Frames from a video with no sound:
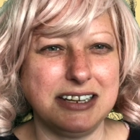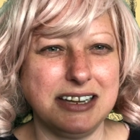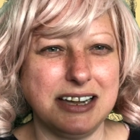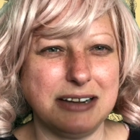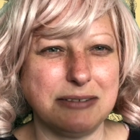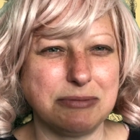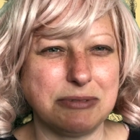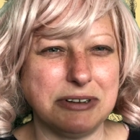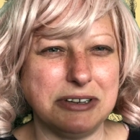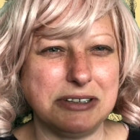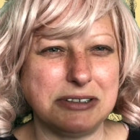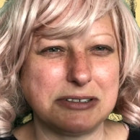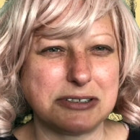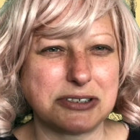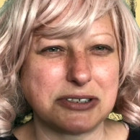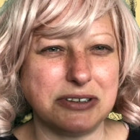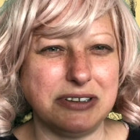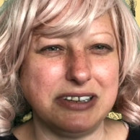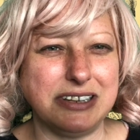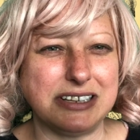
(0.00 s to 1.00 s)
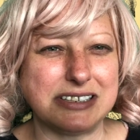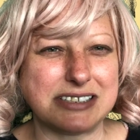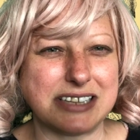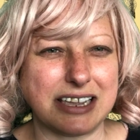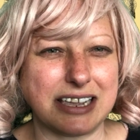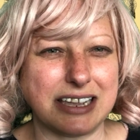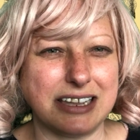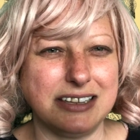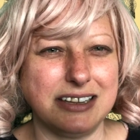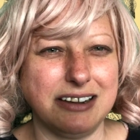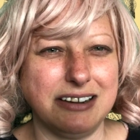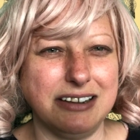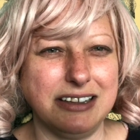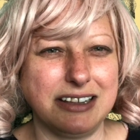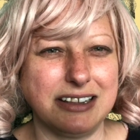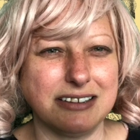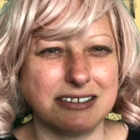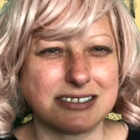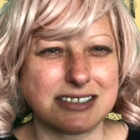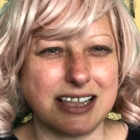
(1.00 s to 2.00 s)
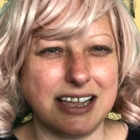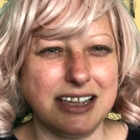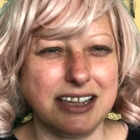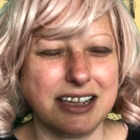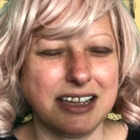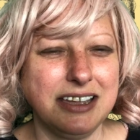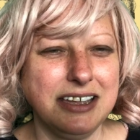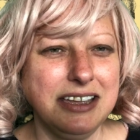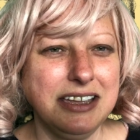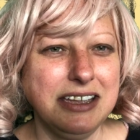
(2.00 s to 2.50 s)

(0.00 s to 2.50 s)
I'm going to show you in a second how it looks like.